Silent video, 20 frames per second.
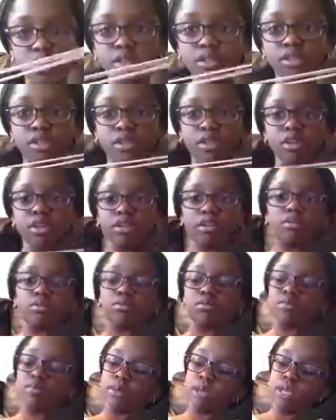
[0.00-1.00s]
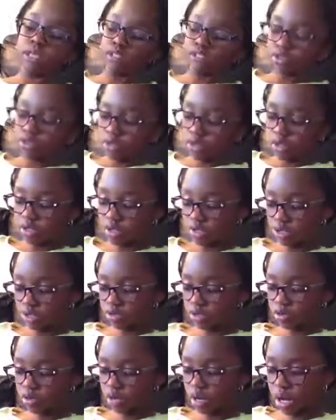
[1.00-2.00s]
so you make sure there's
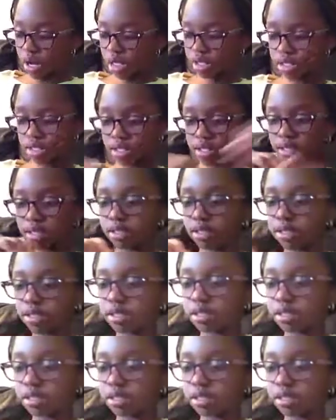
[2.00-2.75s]
no knots.